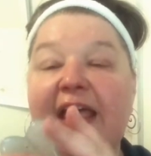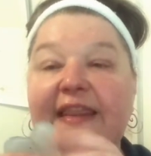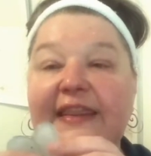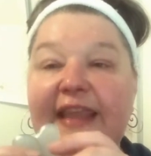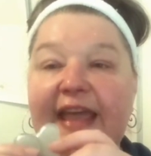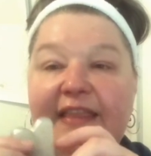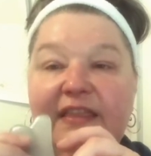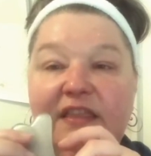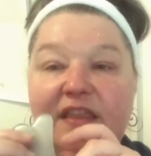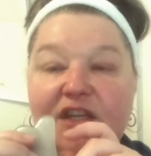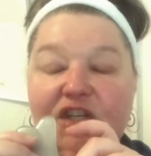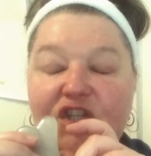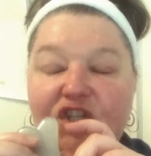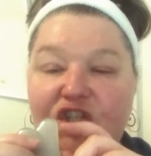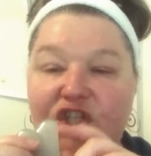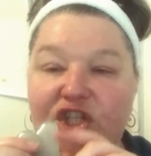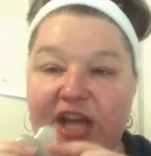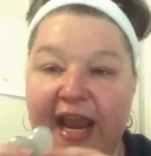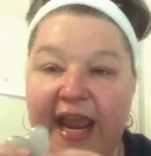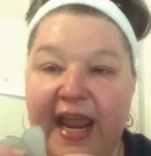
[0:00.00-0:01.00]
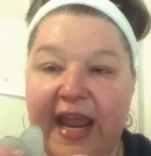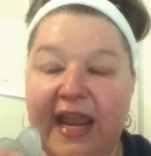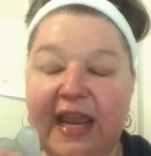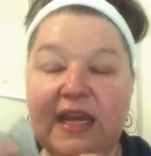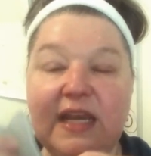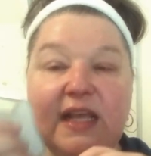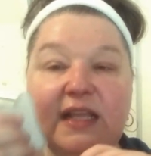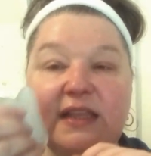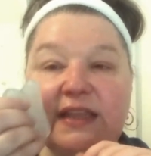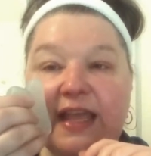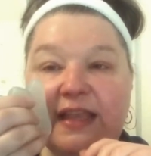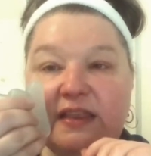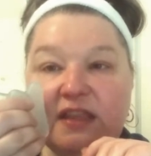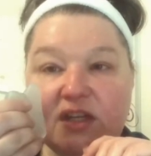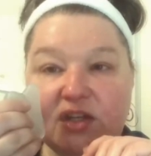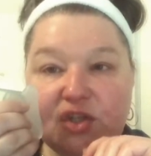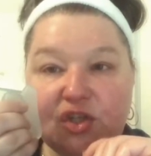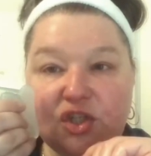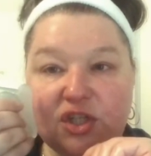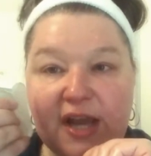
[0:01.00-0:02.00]
Let the jade, let
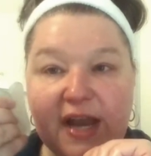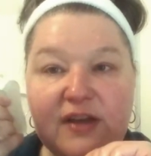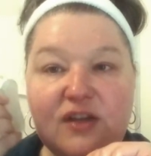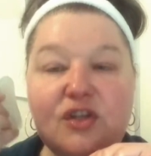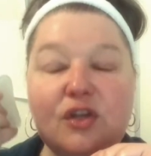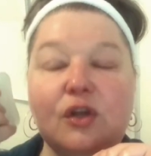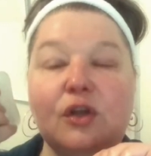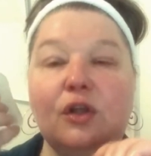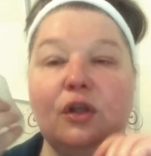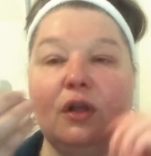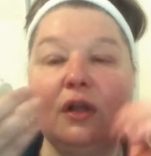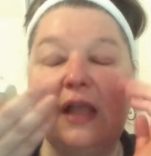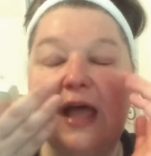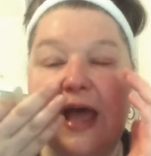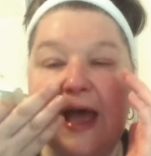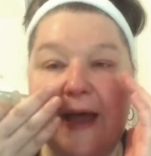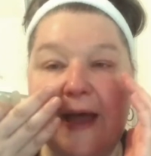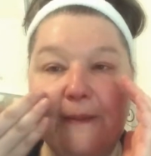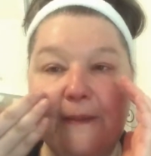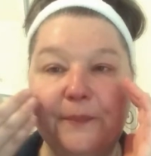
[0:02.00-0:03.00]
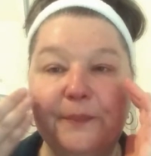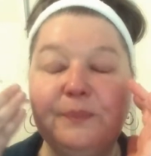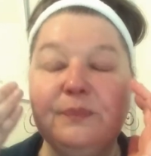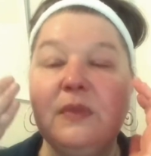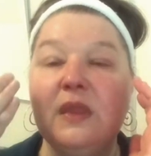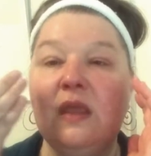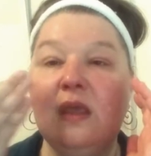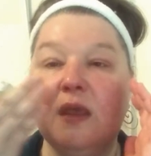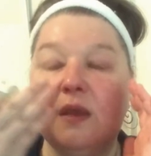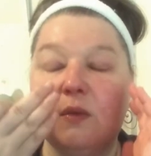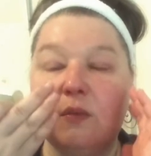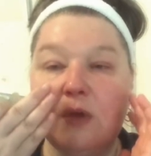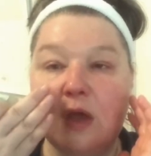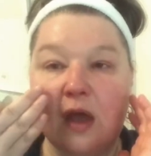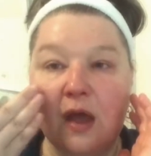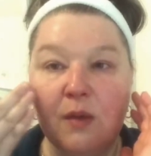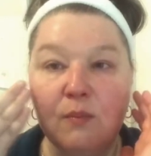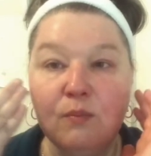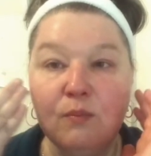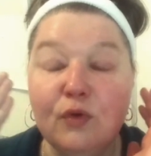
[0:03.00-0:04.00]
the gentle
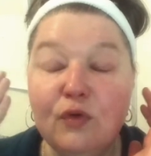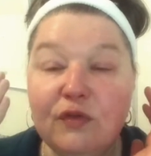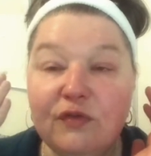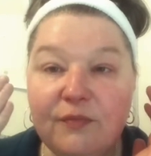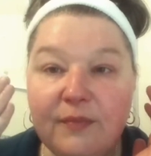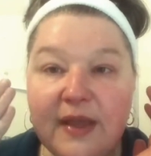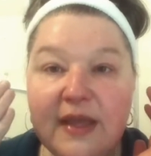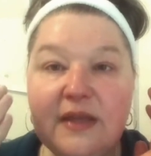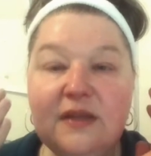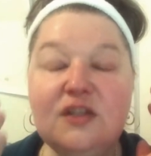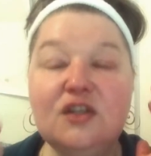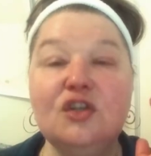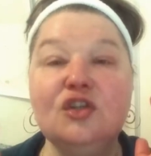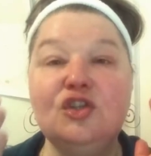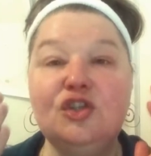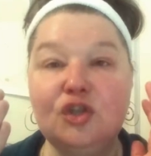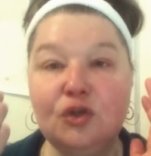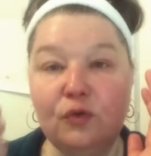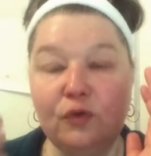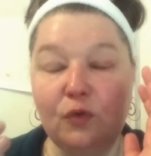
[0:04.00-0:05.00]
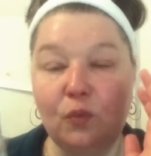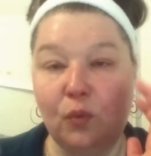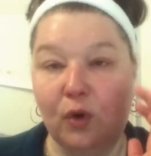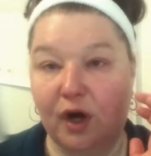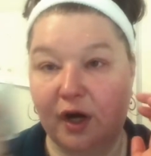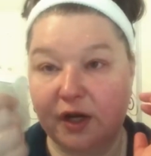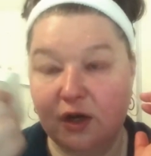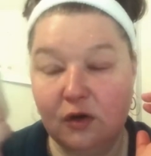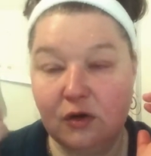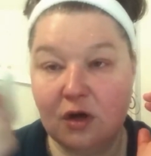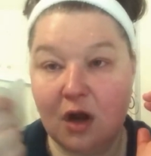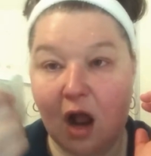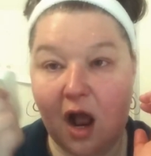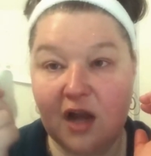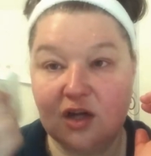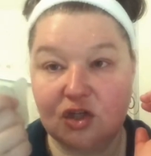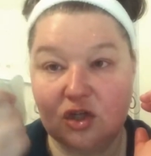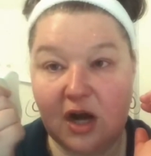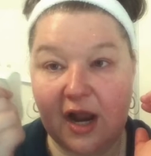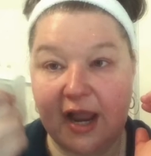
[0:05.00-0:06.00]
movement do the work. You're
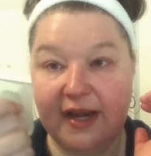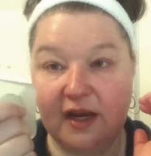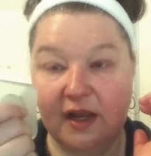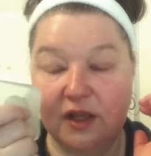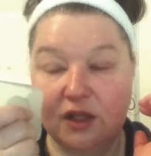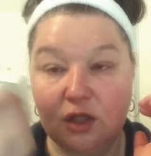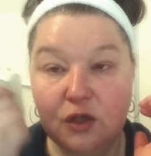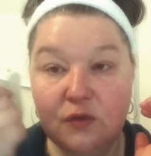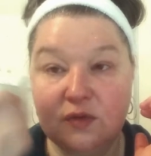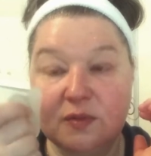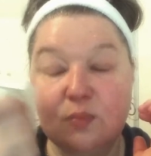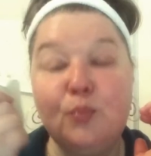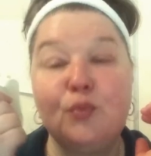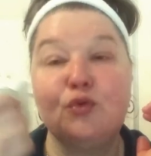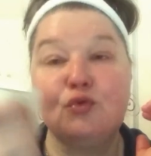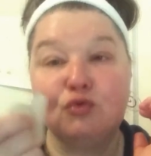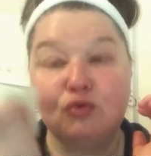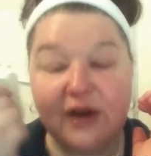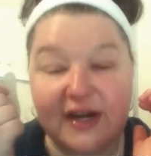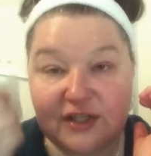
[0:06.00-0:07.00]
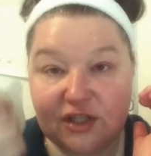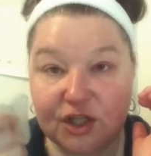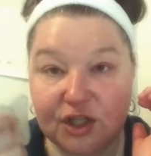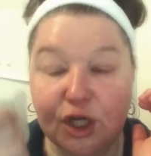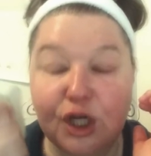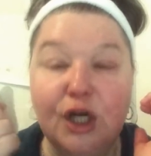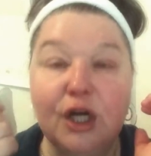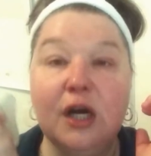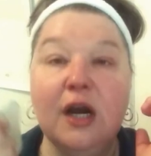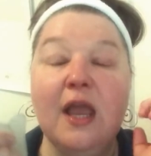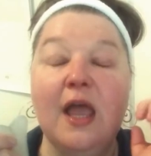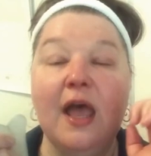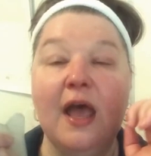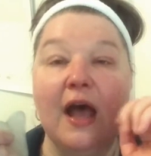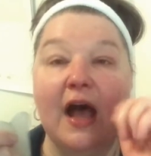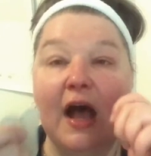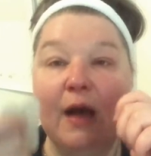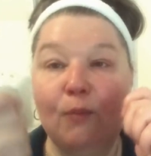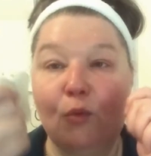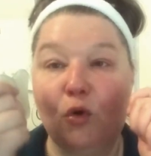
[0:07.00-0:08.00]
not trying to use pressure
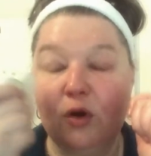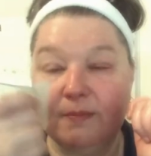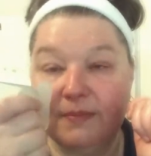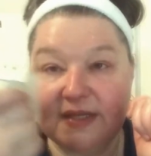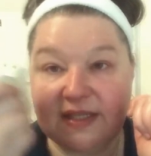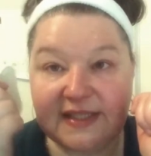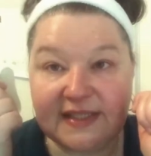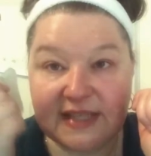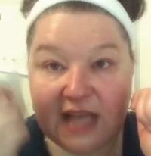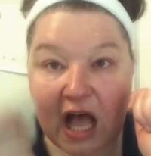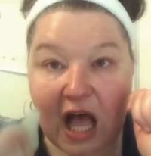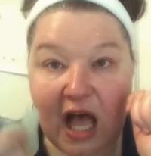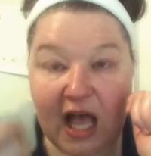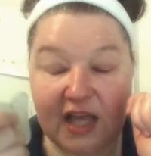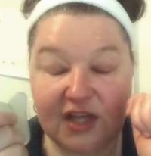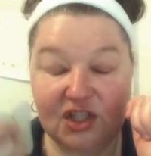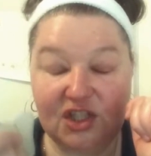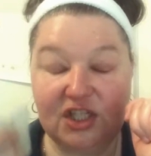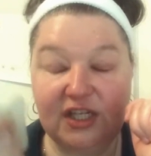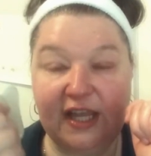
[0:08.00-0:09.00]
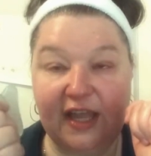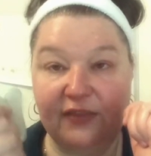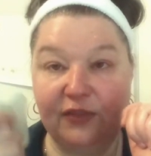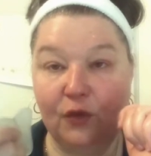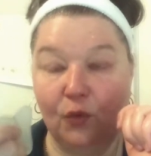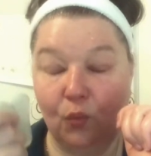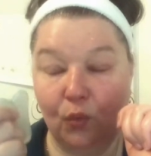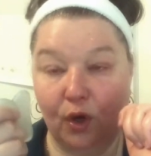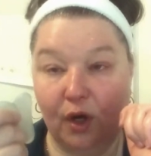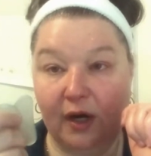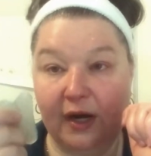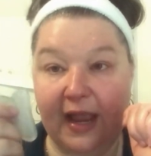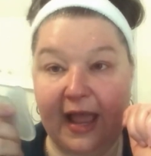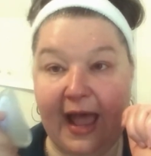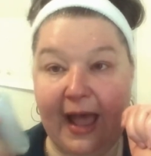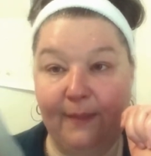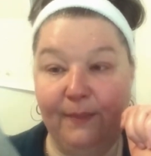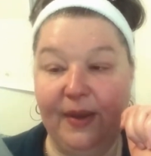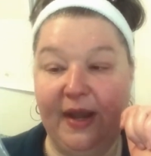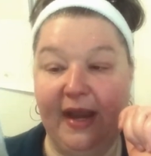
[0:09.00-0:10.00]
or massage to get the work
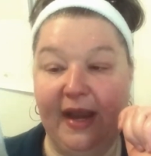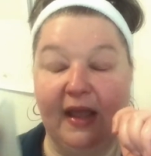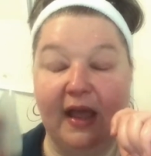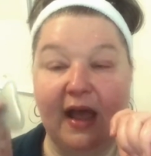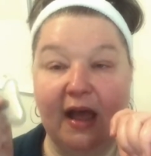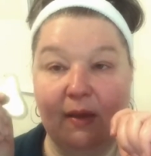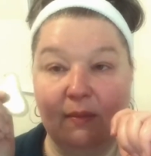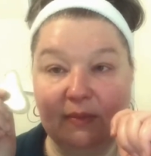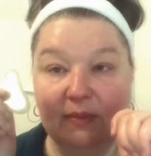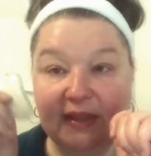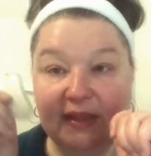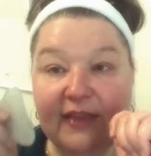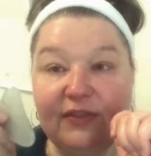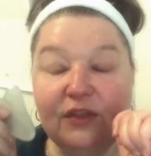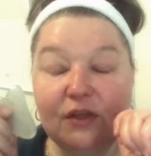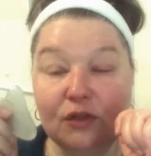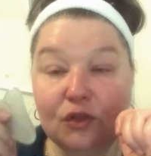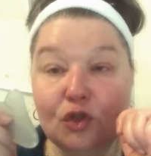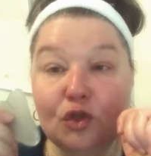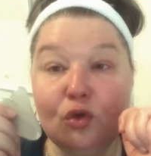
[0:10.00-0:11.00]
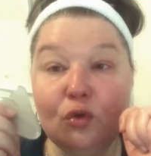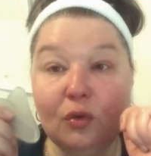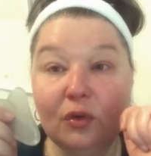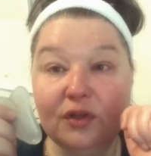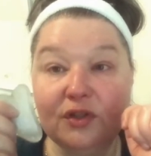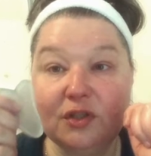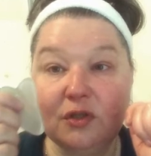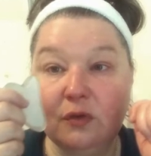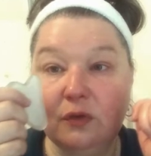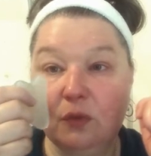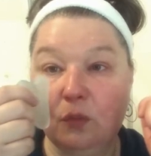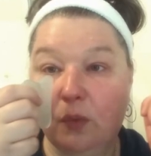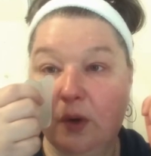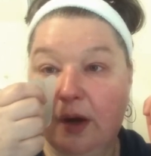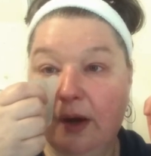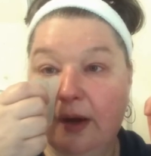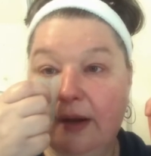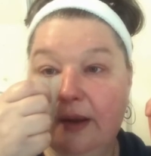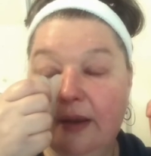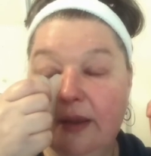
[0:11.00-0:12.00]
happening. Let the tool do the
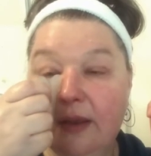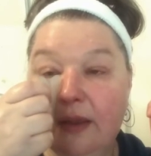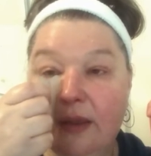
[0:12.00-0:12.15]
work.